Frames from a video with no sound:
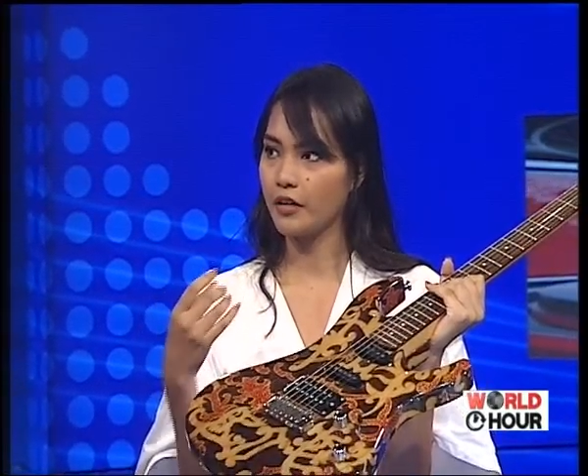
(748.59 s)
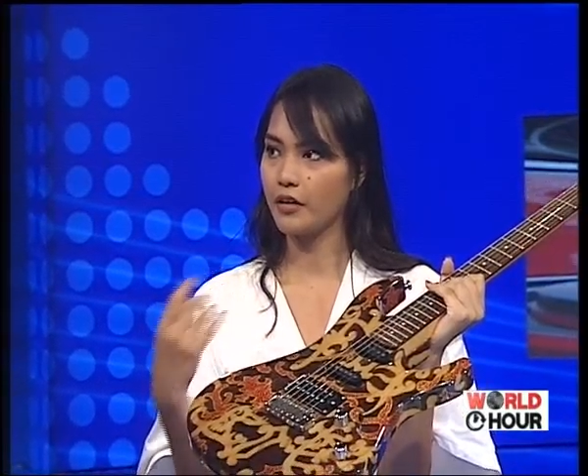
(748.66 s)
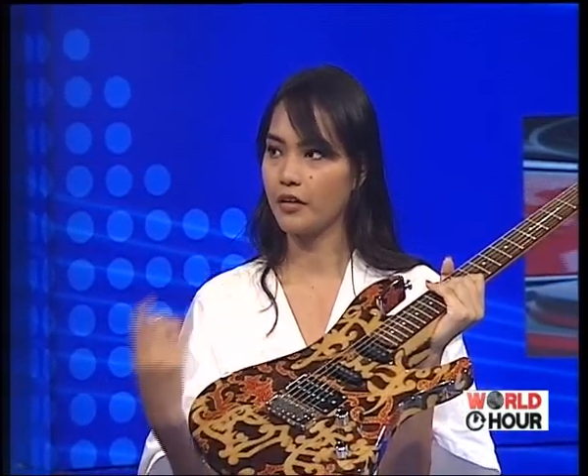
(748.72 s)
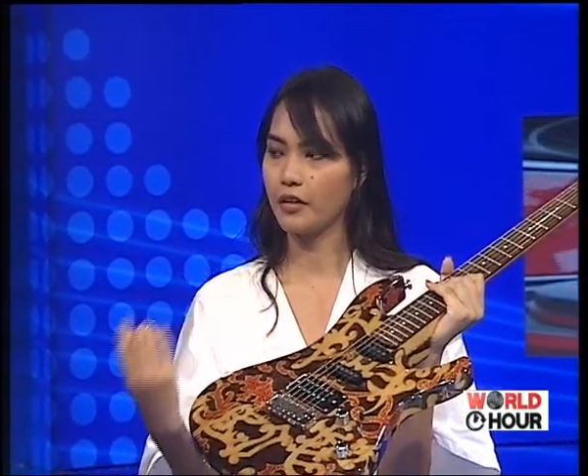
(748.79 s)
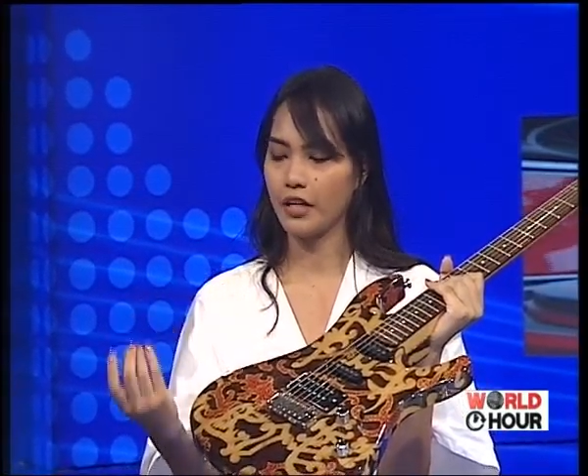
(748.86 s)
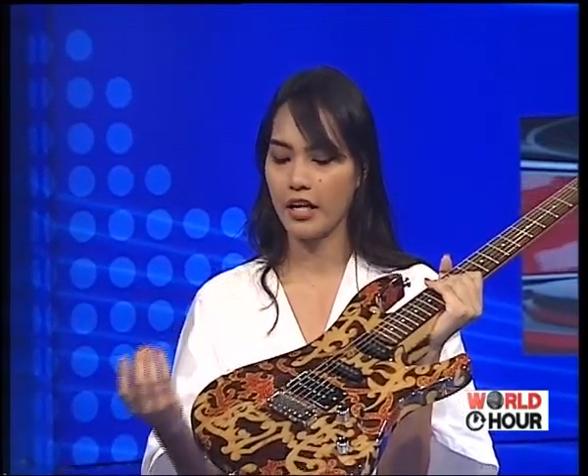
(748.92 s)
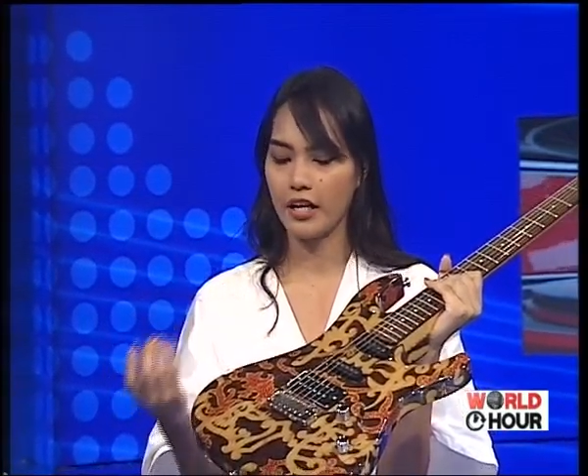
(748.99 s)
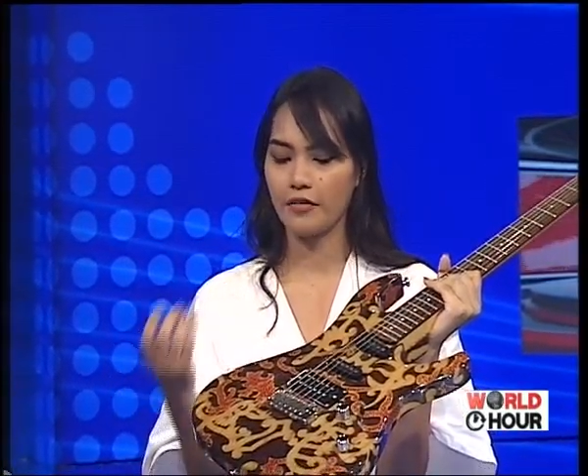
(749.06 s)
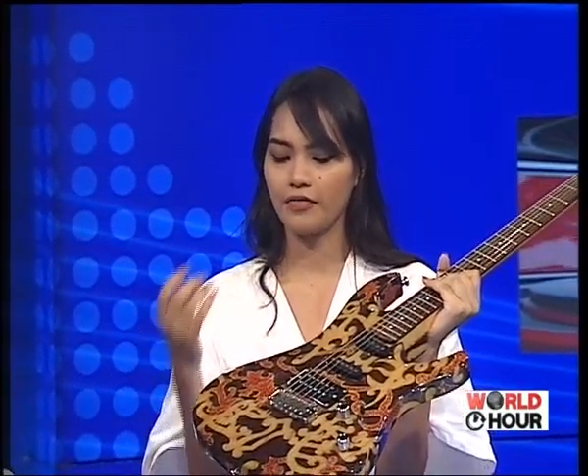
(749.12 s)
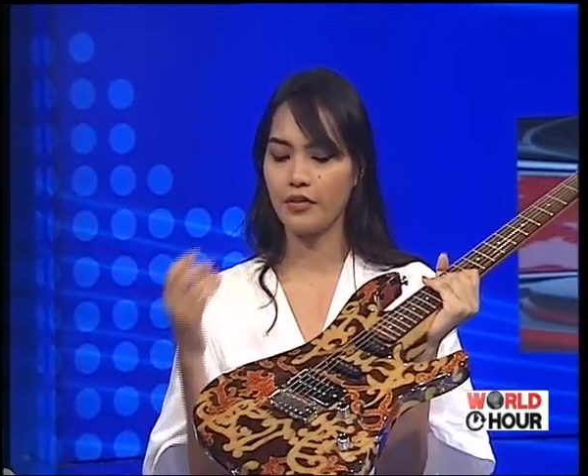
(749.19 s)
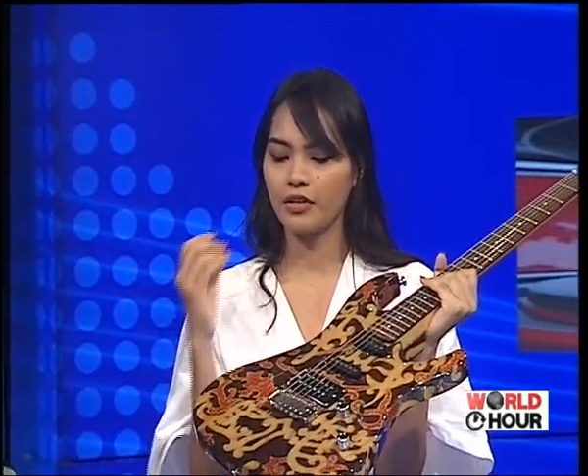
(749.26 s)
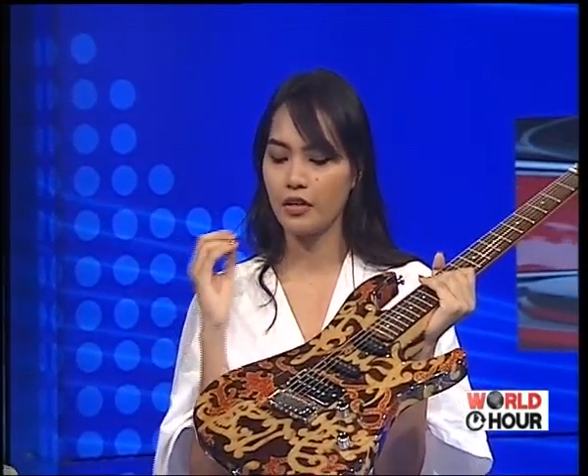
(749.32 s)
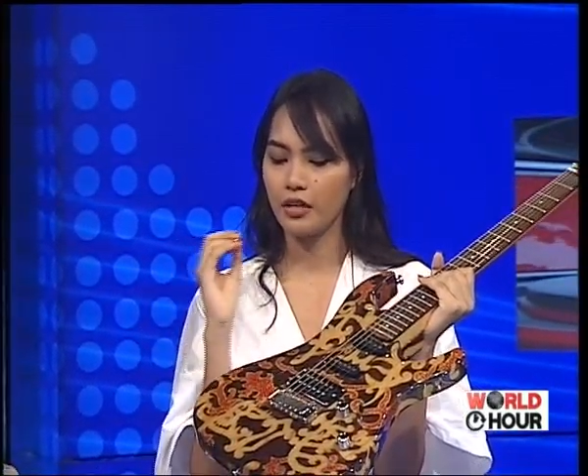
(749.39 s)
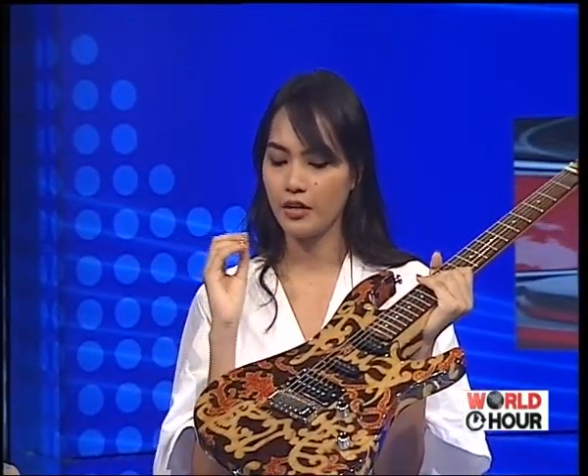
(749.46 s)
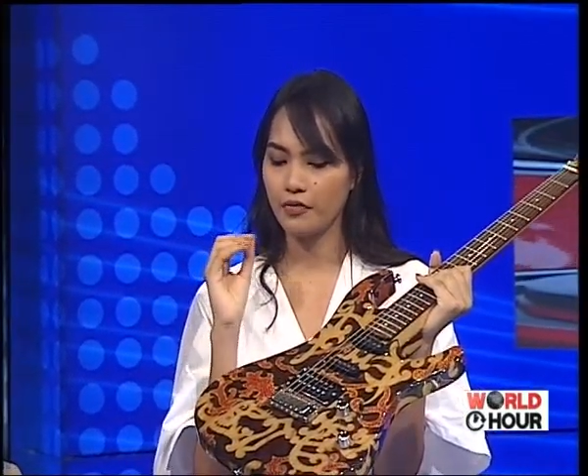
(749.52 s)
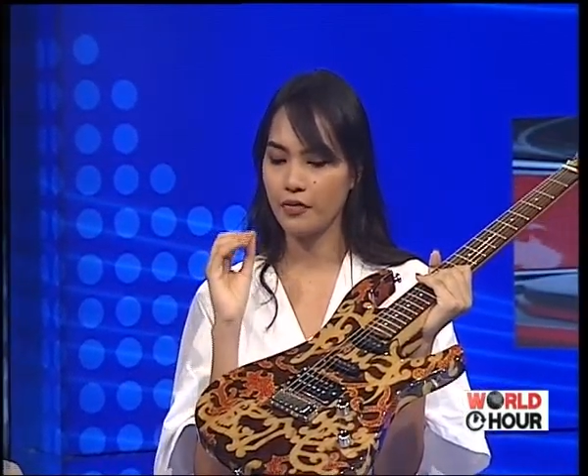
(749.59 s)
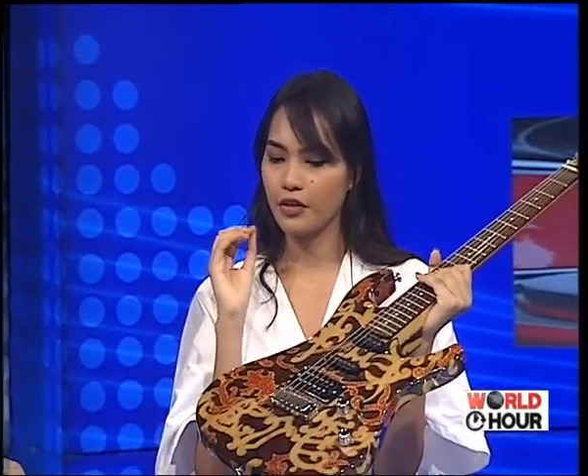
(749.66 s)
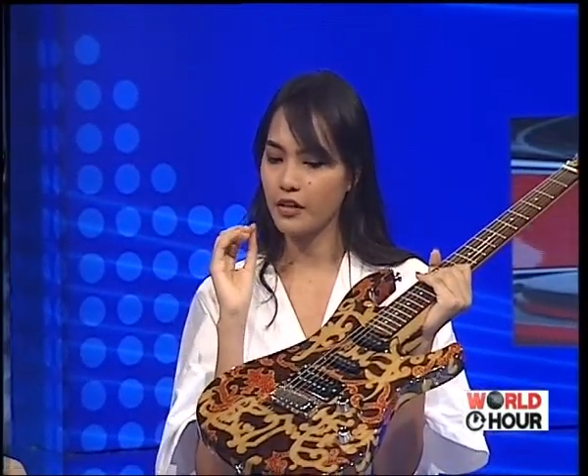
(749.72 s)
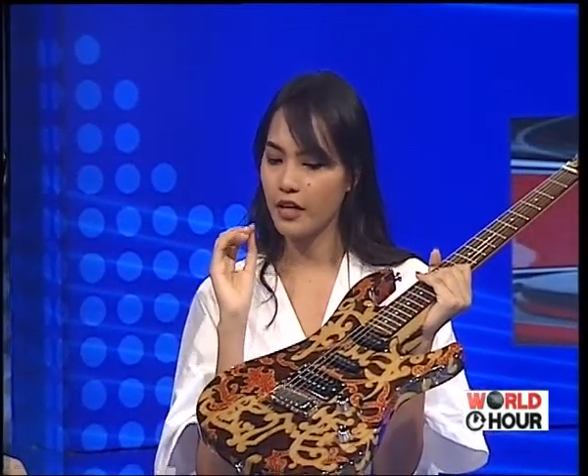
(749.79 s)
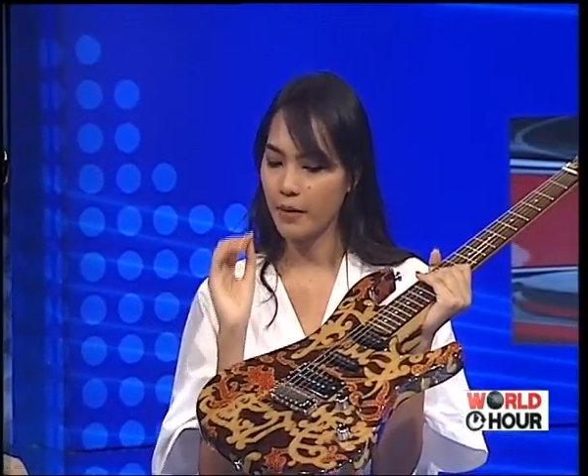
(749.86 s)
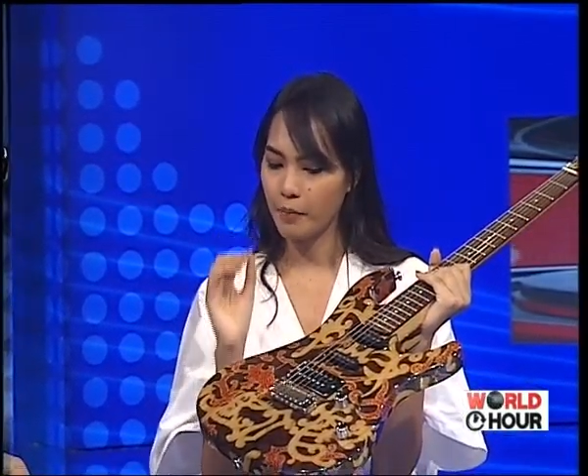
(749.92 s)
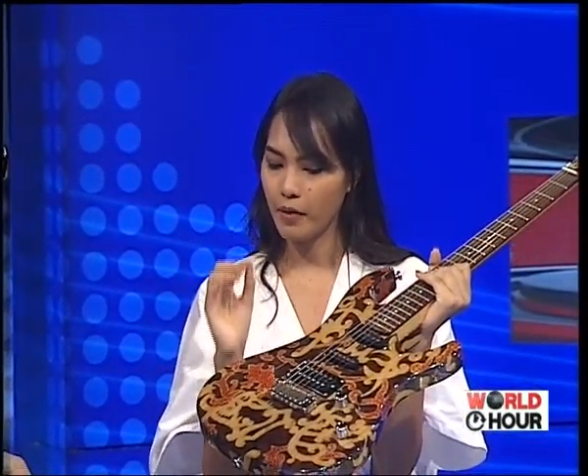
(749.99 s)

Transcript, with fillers: You know like if you're ah, if you're